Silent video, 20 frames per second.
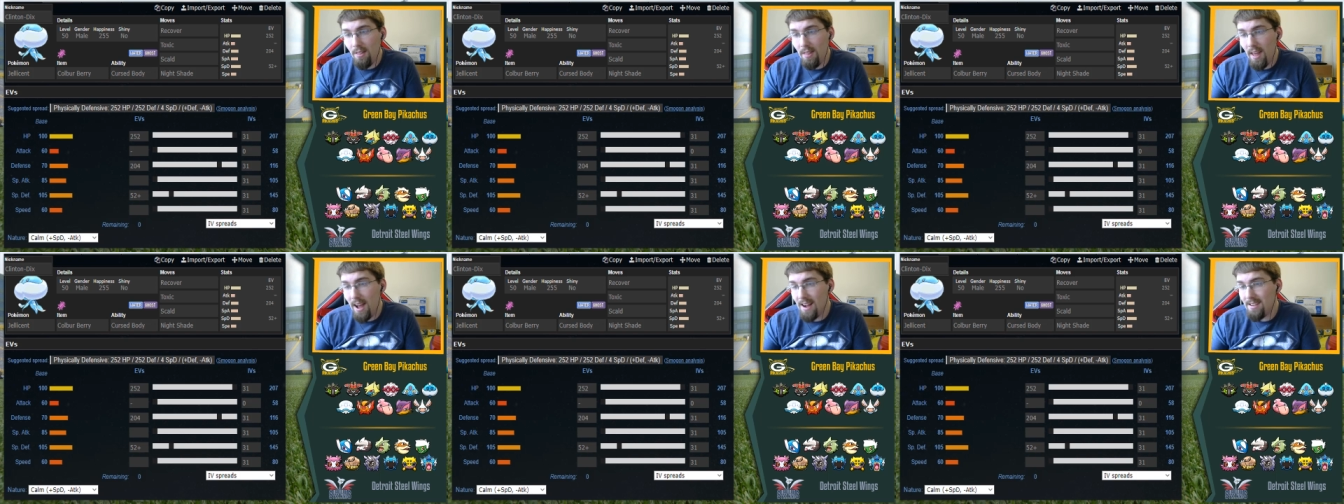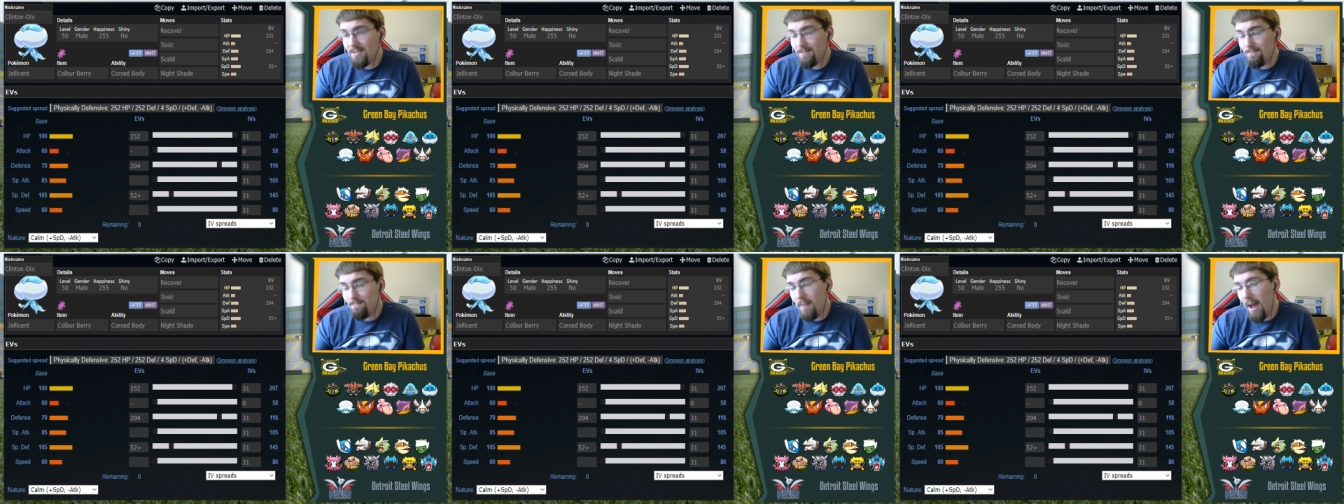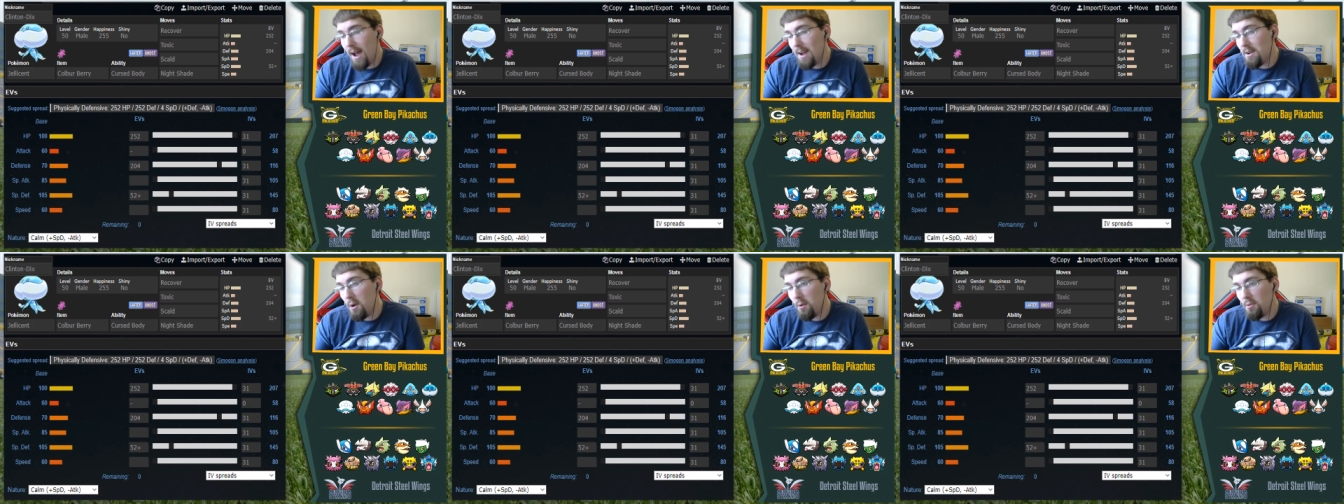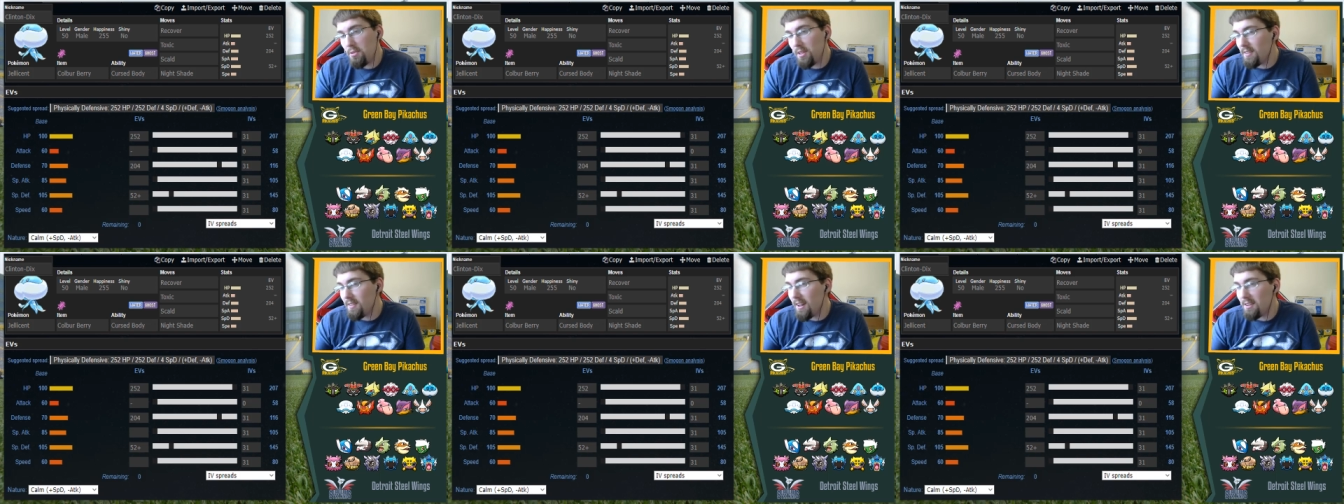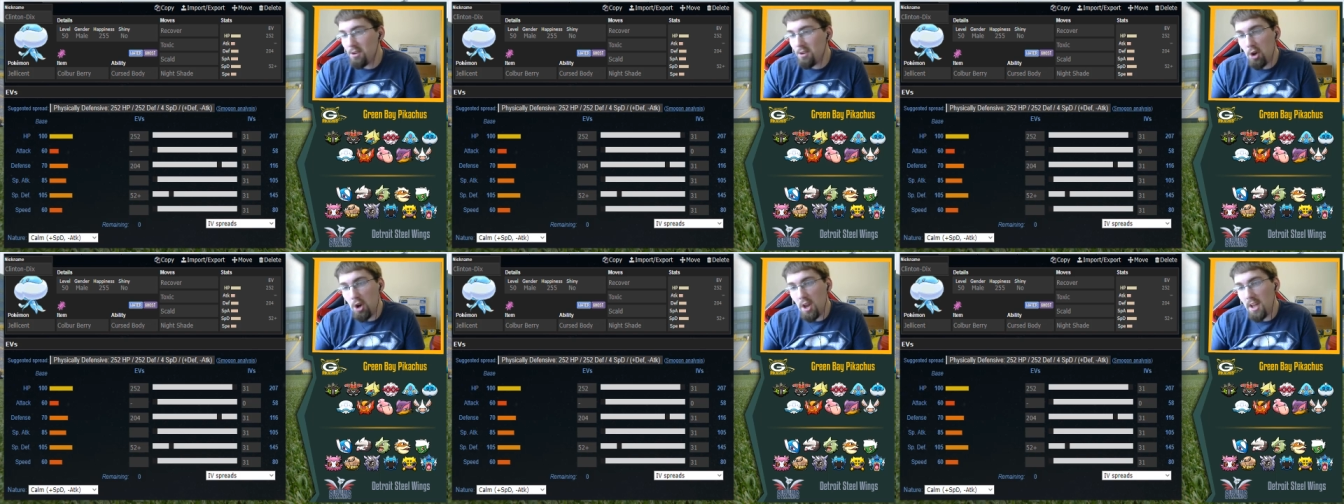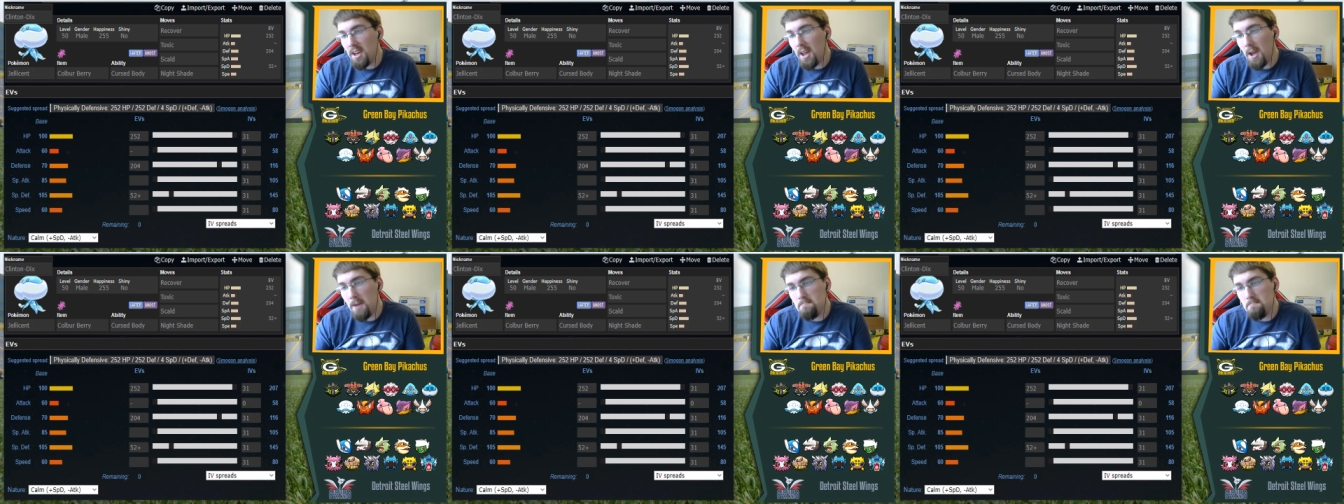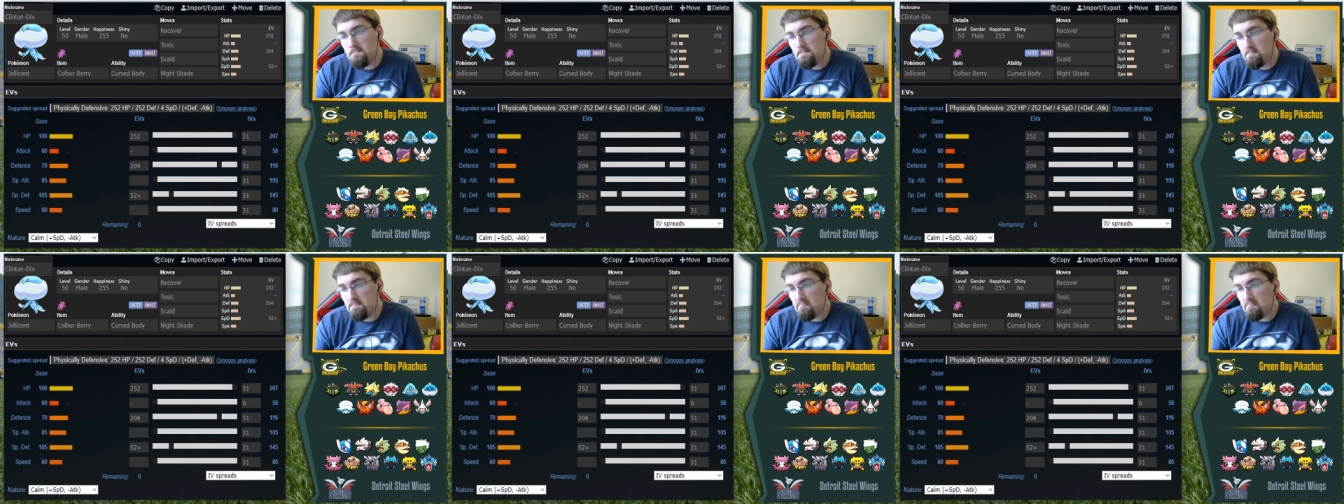that's... I don't think that's a good idea.